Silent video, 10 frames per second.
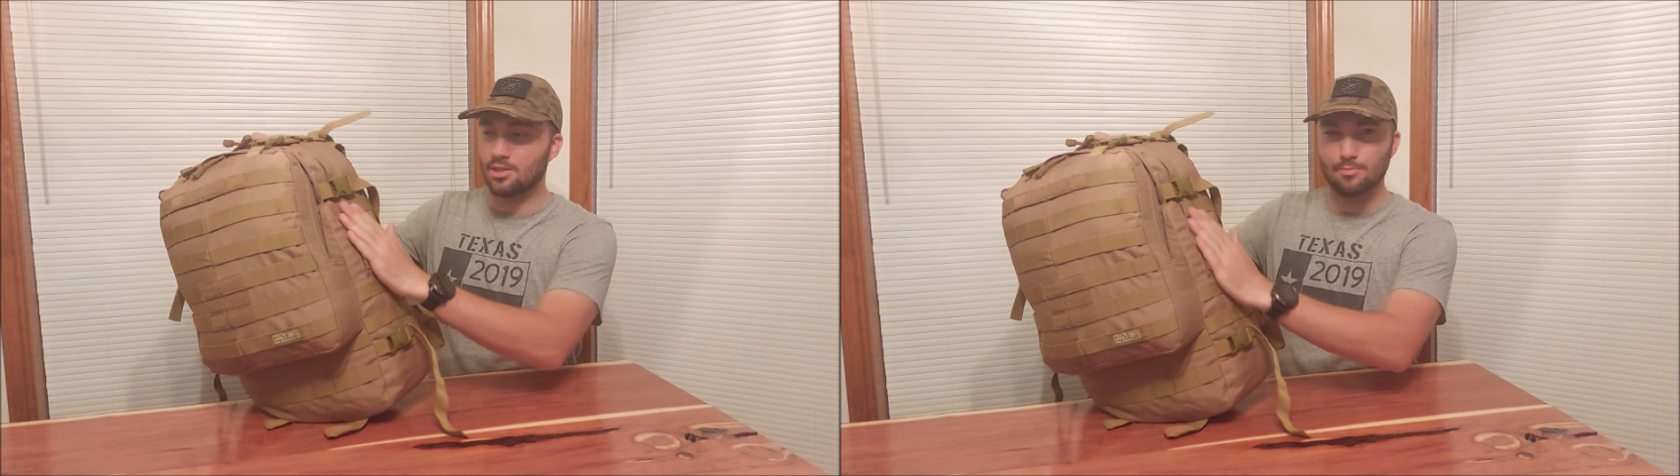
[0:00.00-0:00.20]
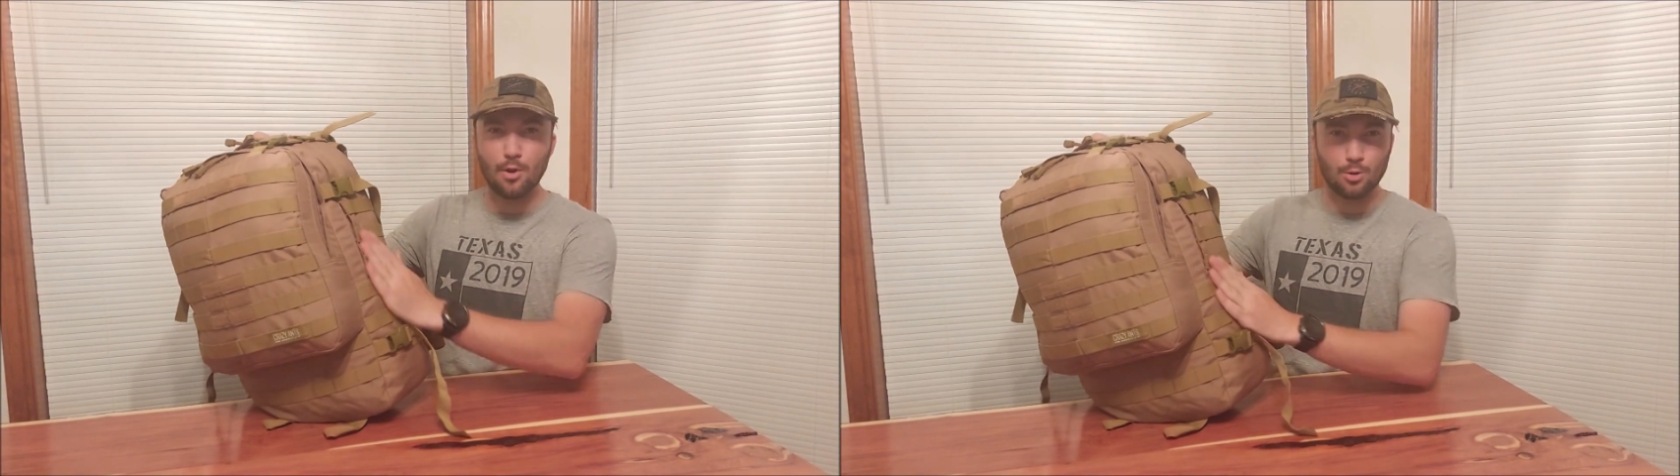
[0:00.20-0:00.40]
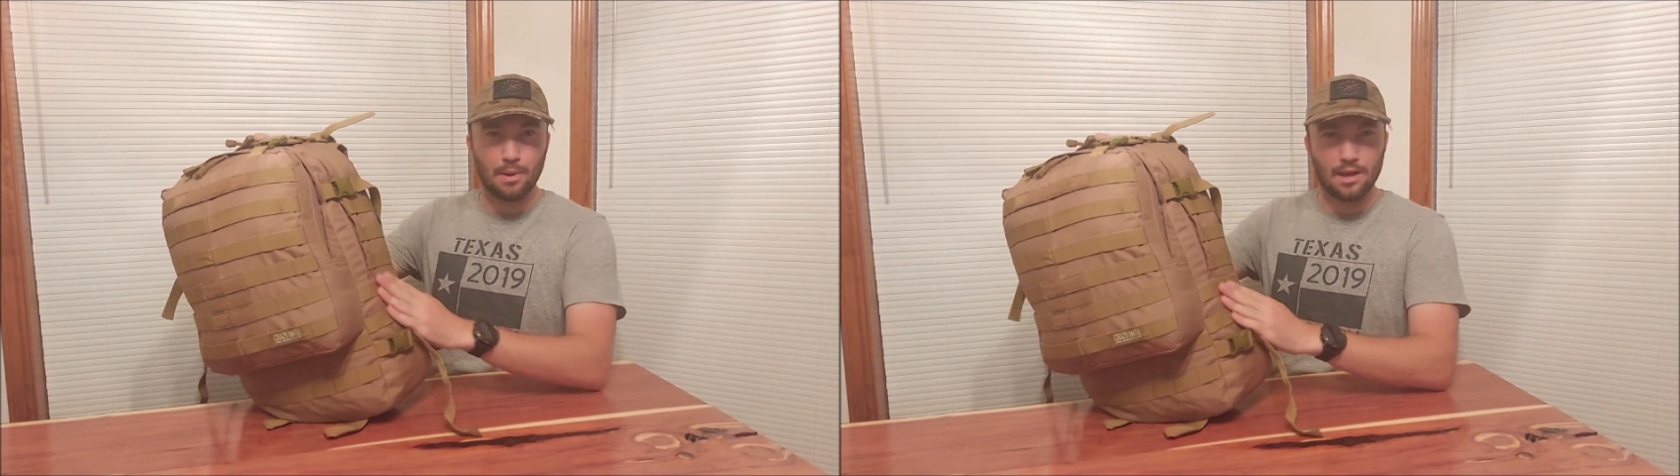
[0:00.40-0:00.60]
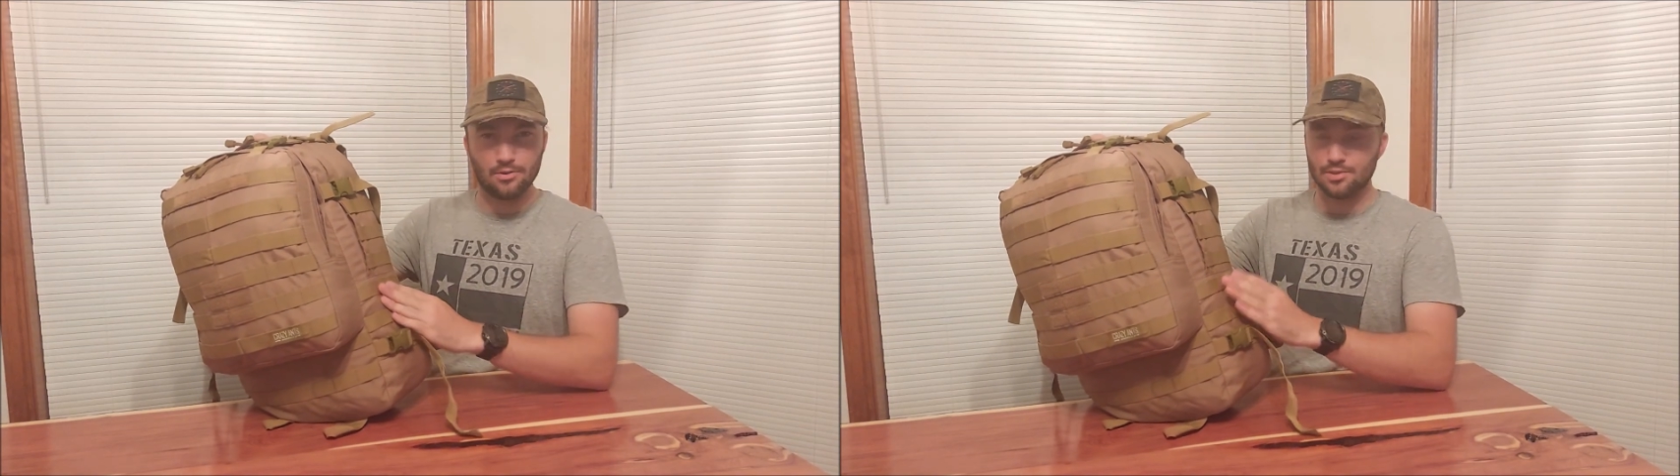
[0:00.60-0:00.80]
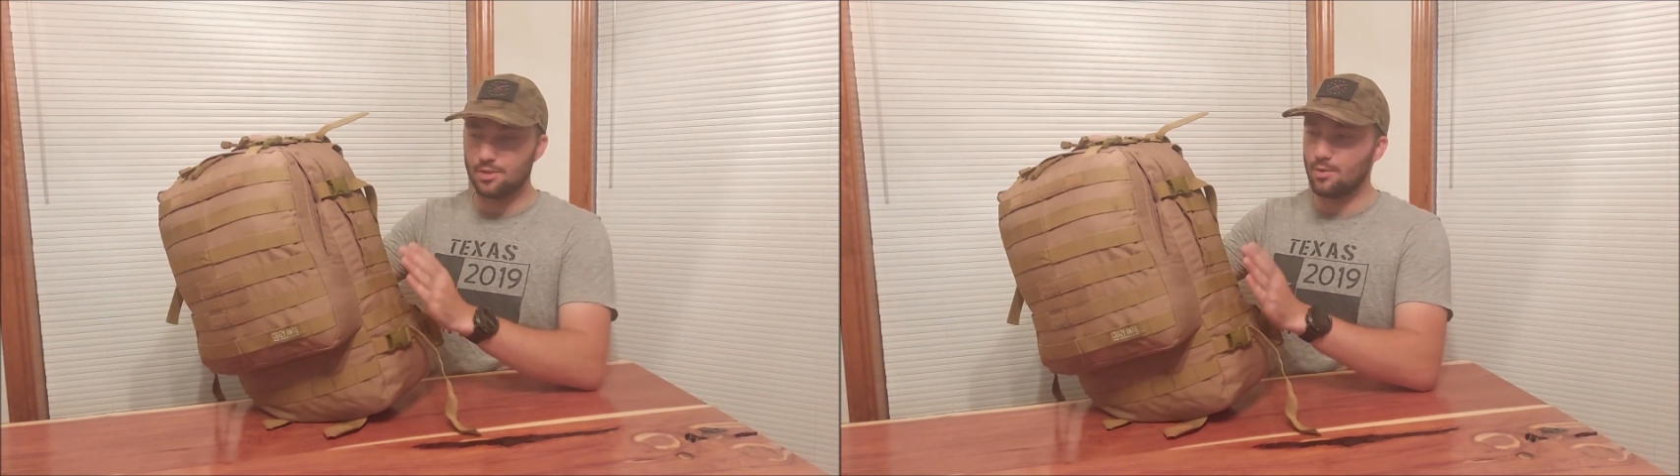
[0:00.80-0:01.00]
smoke
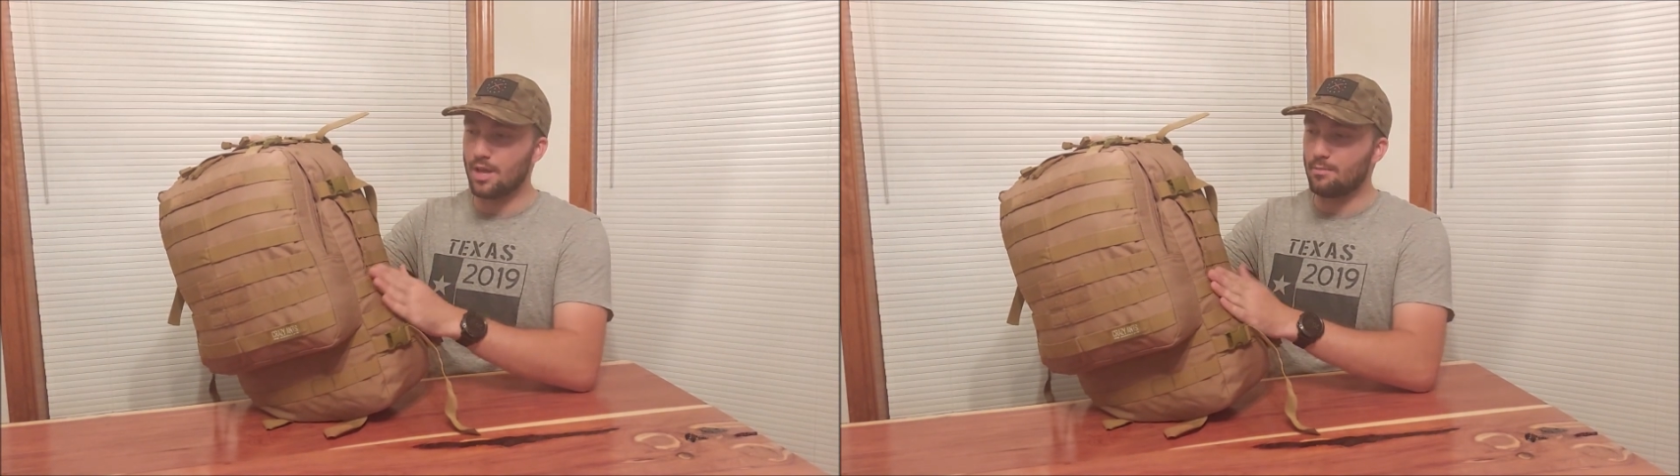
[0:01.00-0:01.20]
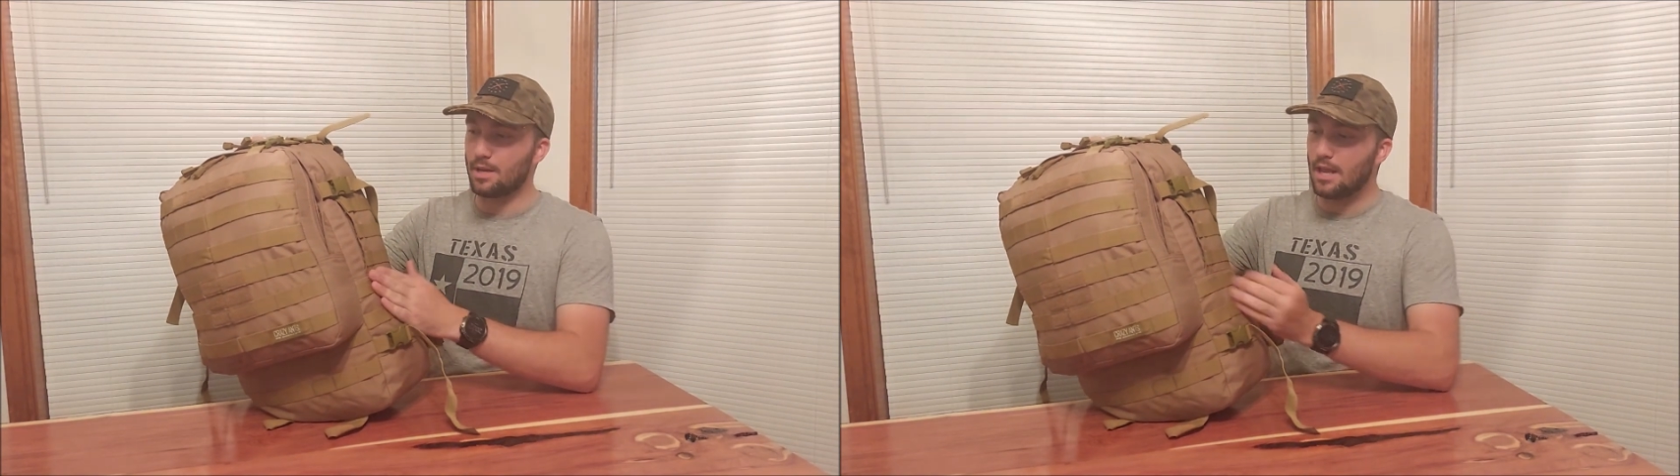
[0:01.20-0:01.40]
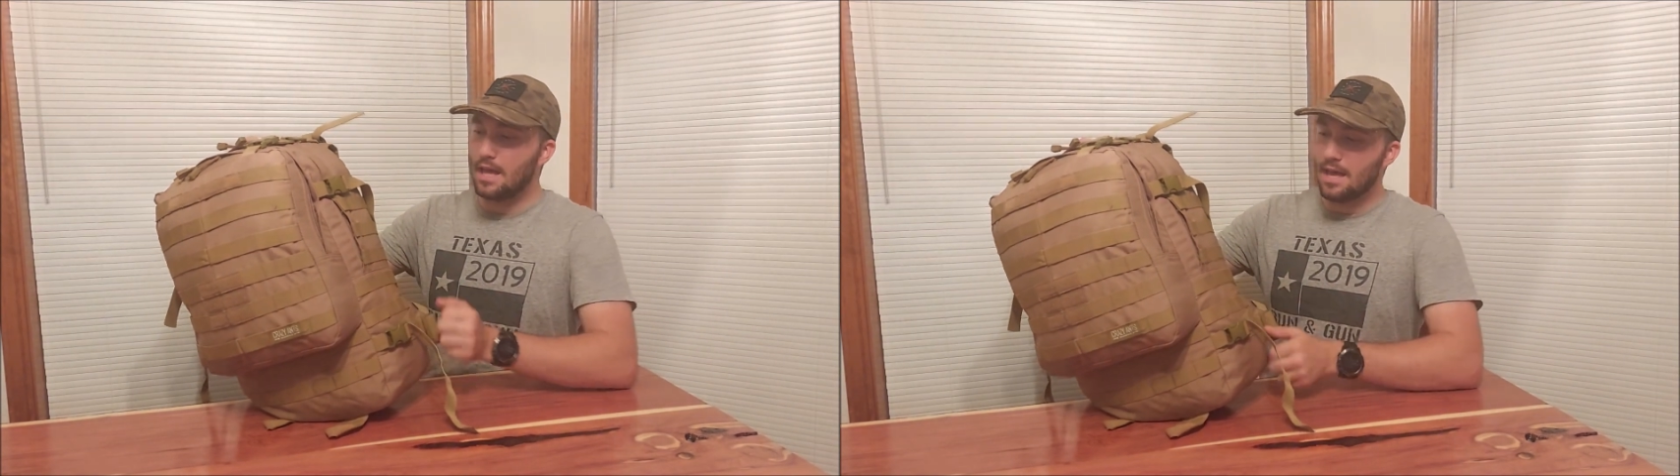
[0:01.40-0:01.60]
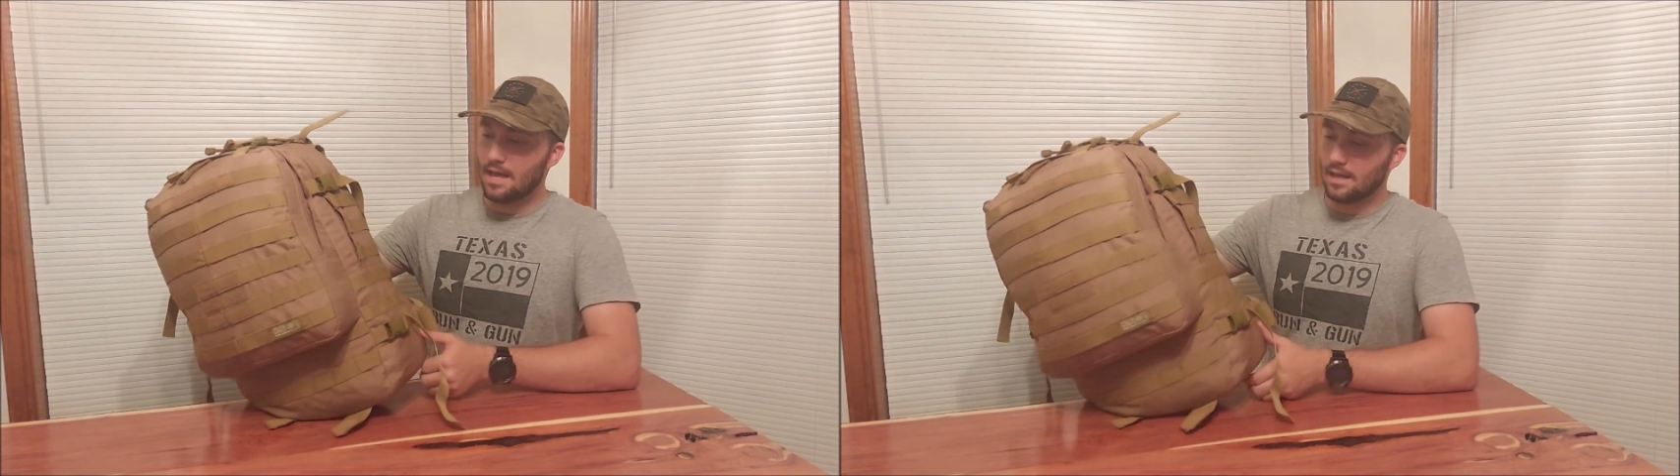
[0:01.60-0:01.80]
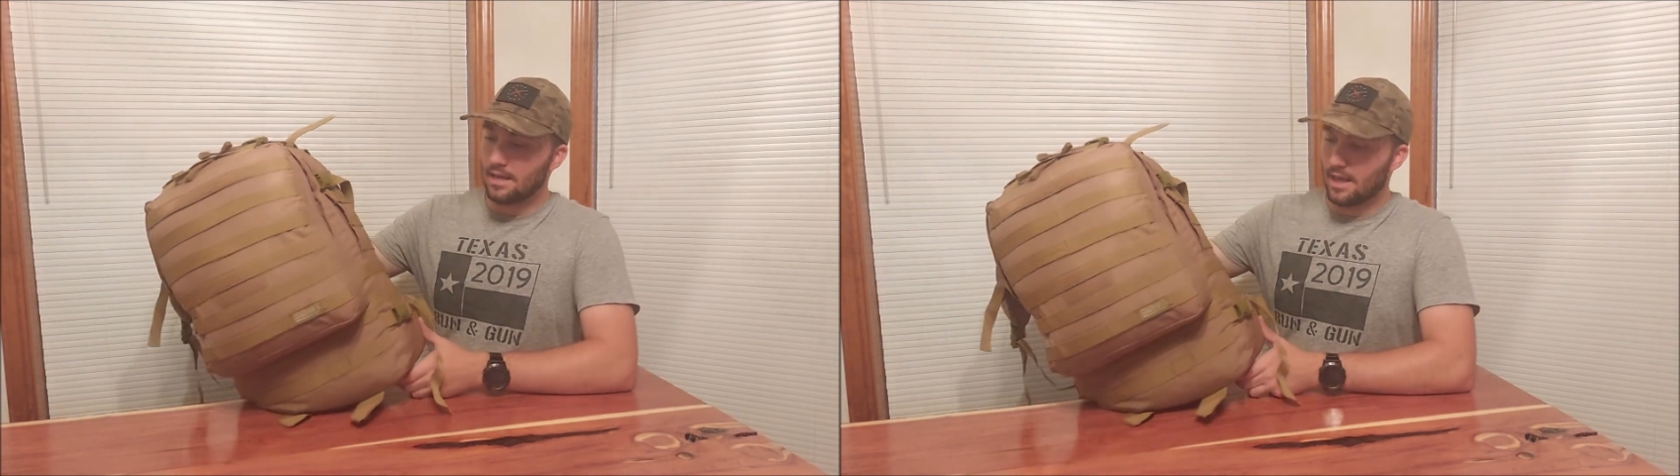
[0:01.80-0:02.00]
pouches, you name it,
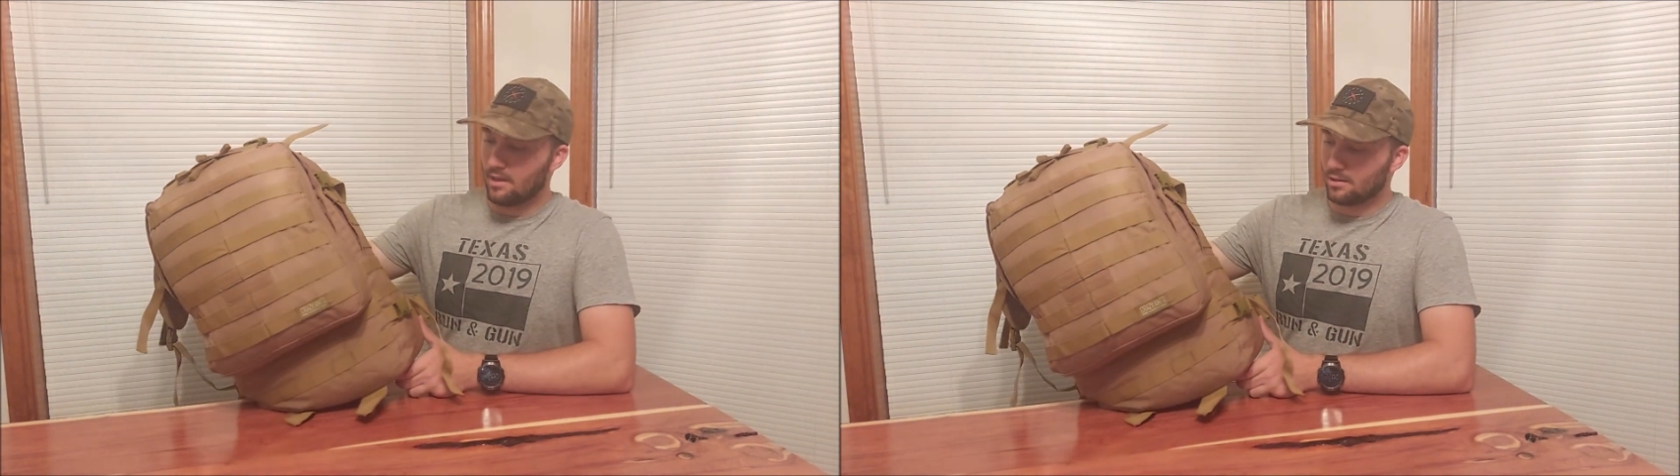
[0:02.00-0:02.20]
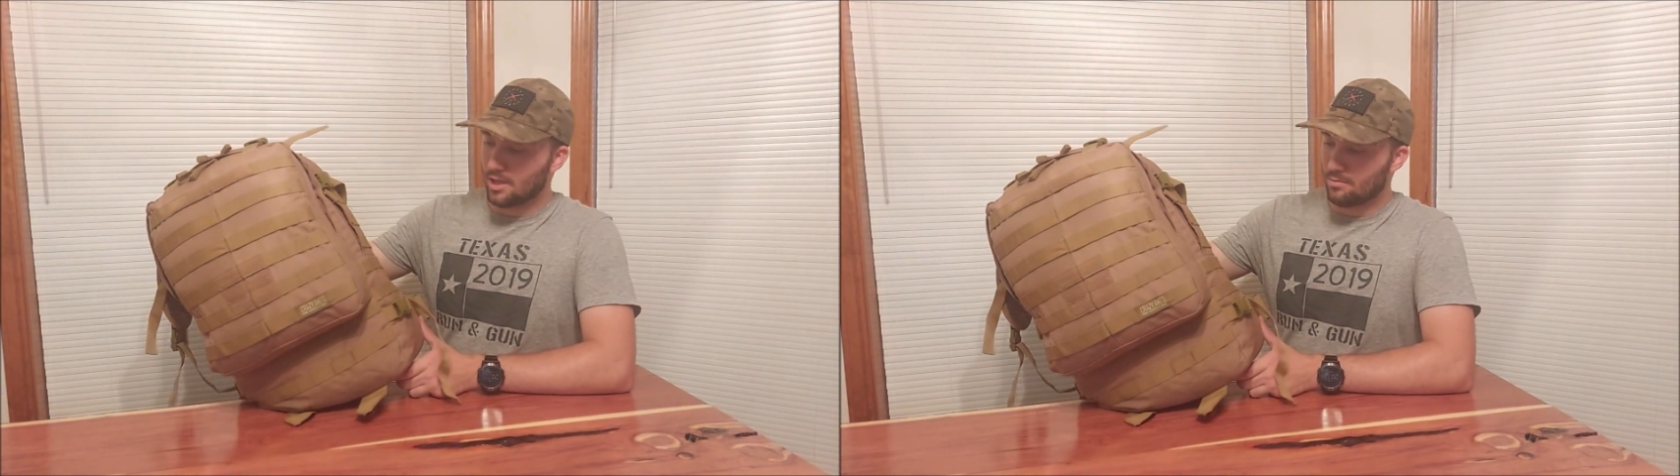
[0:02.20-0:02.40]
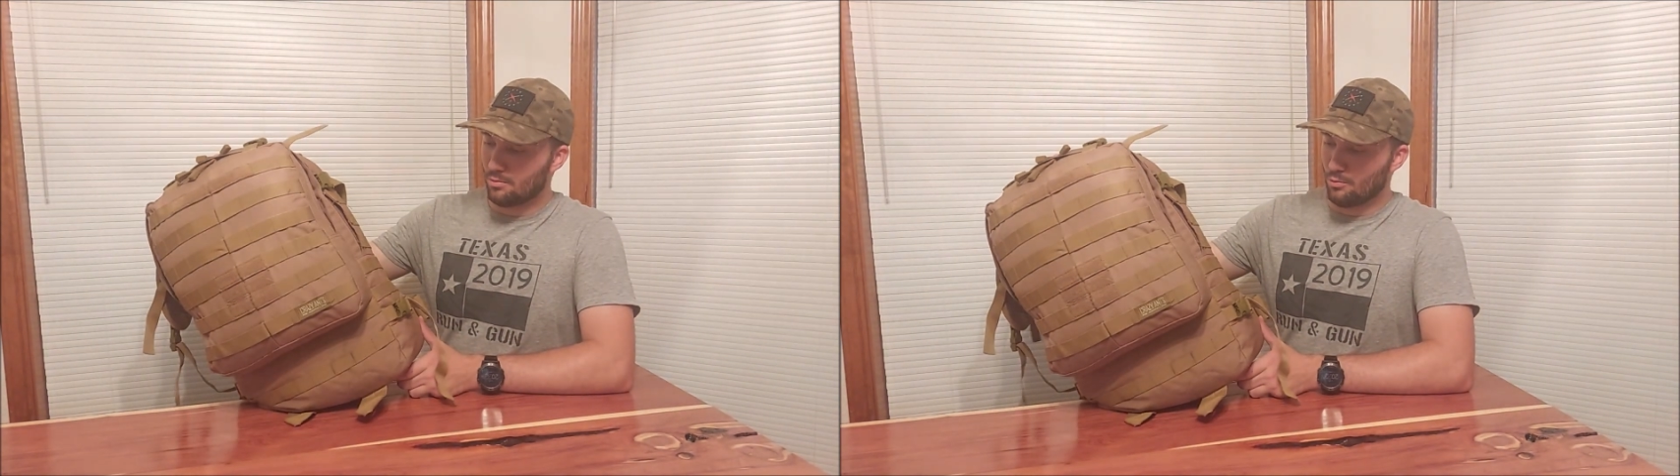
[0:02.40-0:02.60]
and it held up